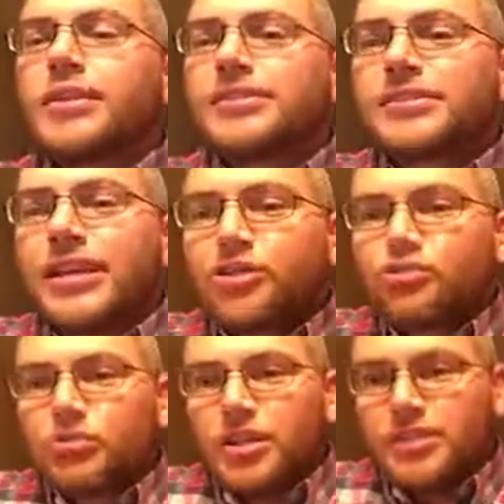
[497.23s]

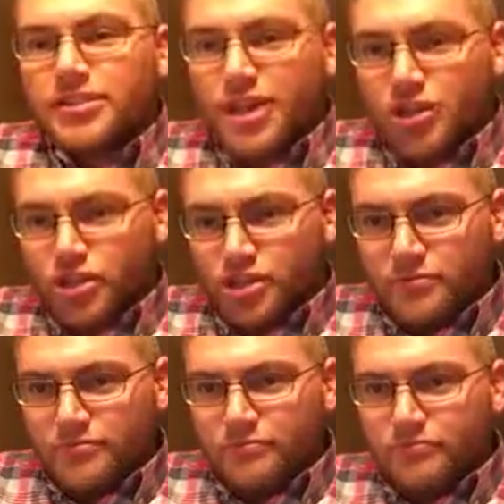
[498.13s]

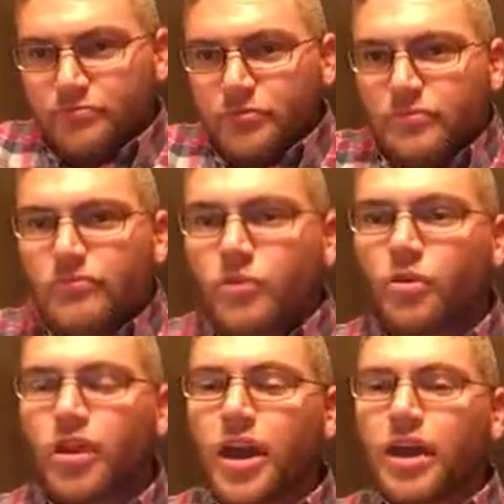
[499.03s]
Centralization,
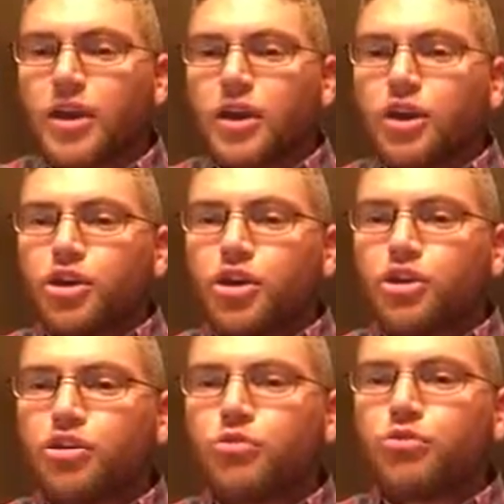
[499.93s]
okay,
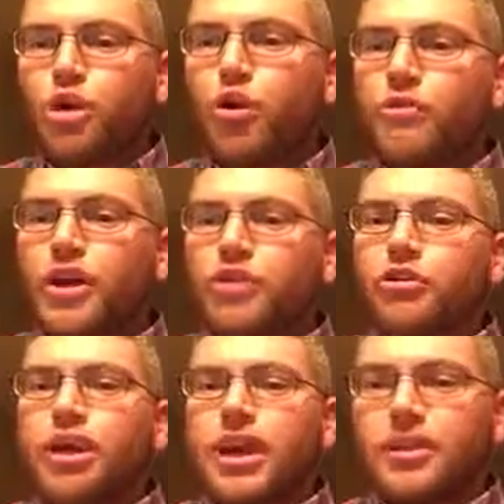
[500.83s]
you know that you're
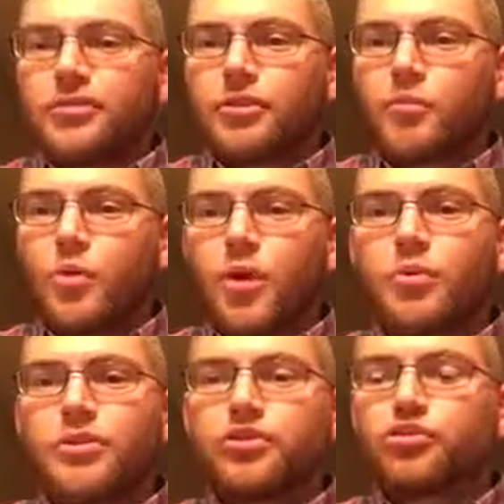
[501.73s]
getting somewhere
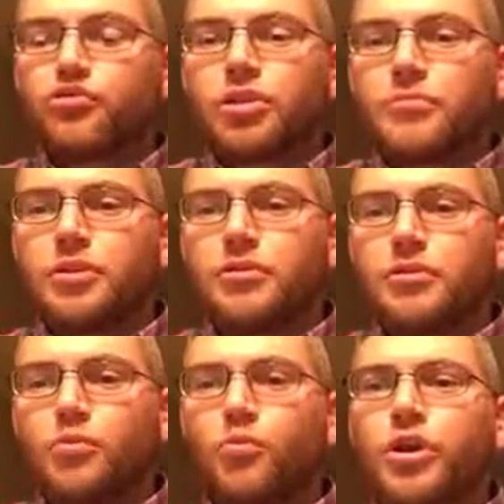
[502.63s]
with this treatment
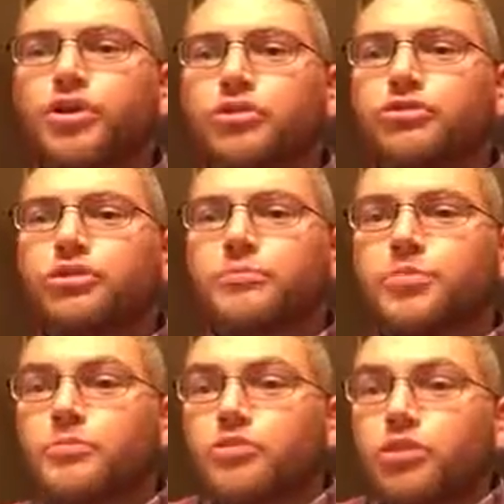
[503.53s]
when your
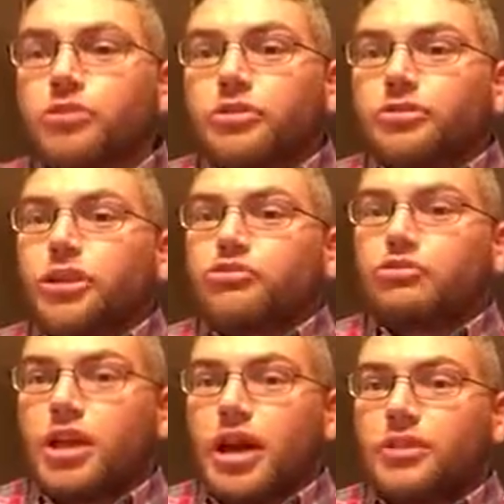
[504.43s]
symptoms start to
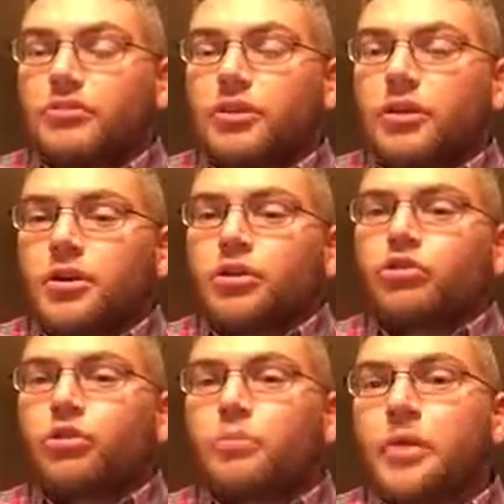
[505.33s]
centralize.
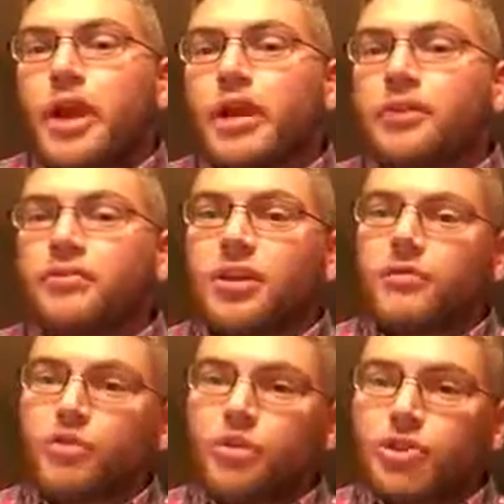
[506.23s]
So the pain, instead
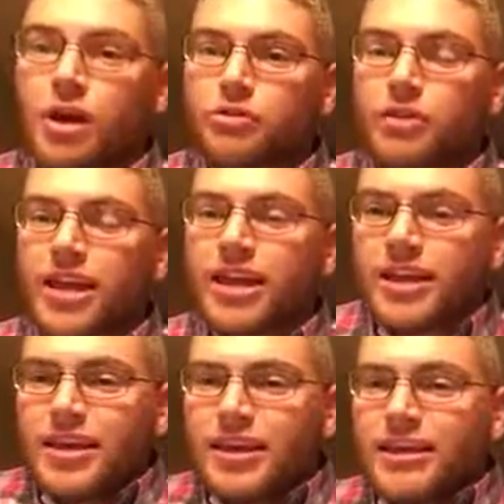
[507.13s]
of going down your
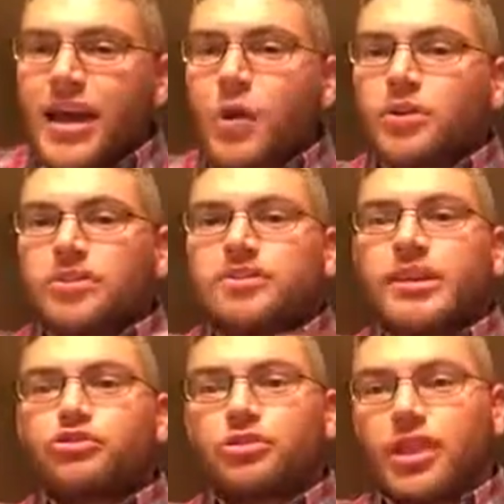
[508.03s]
leg, now it's
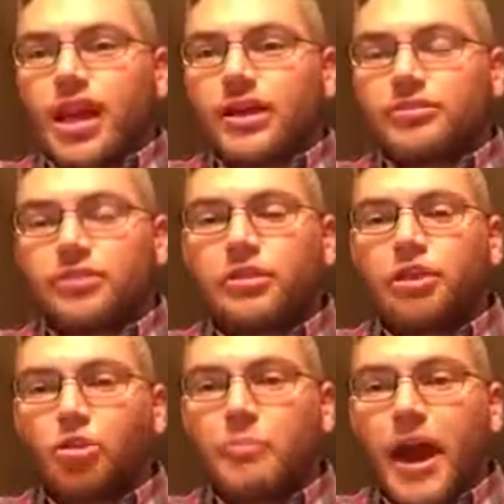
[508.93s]
centralized to the
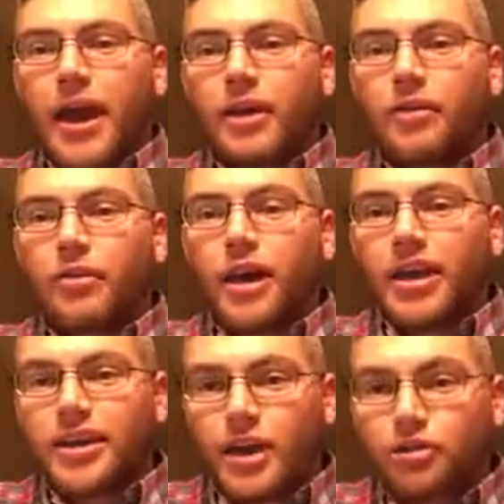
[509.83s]
low back.
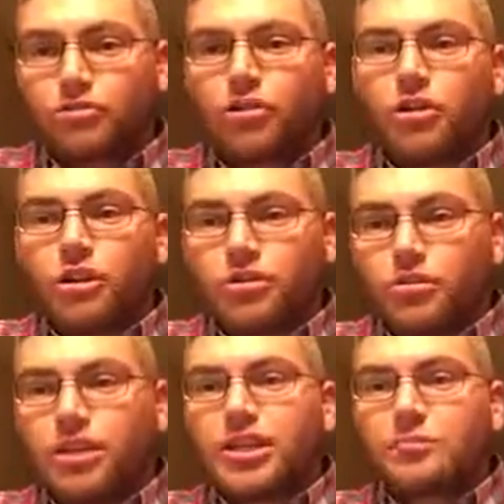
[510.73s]
Okay, now you're starting to
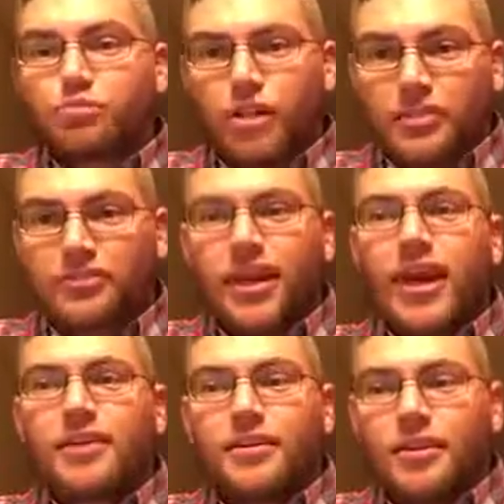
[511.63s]
decompress
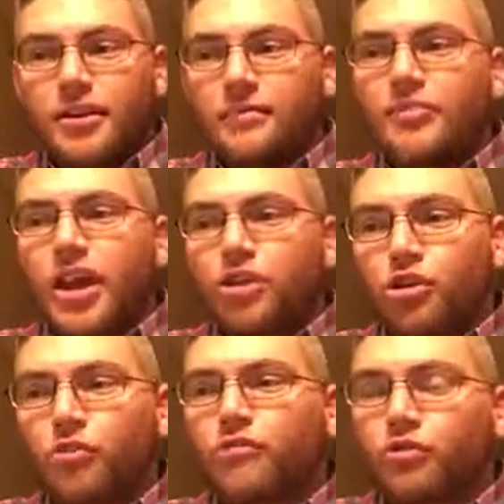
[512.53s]
that
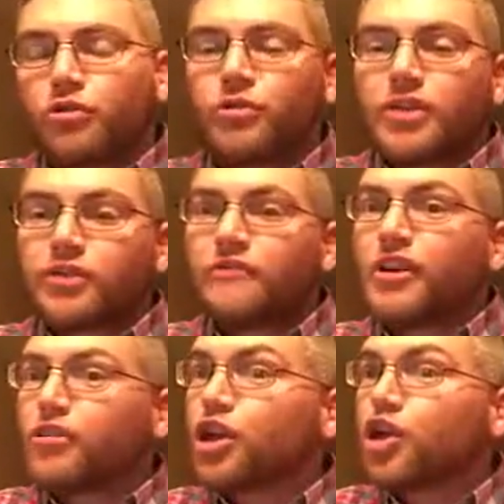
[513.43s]
nerve root. So that's a
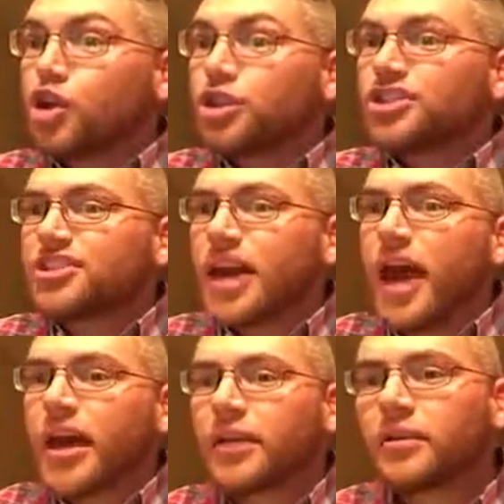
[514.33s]
very good
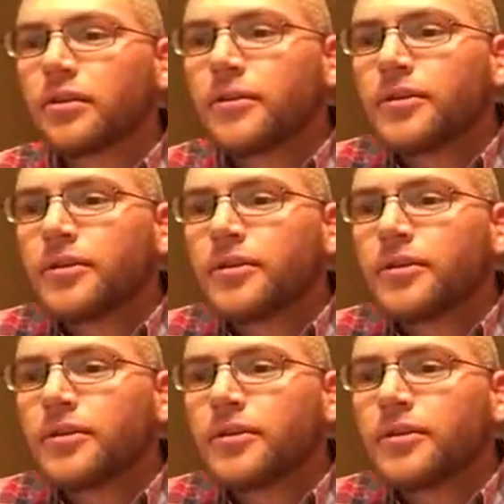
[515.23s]
sign.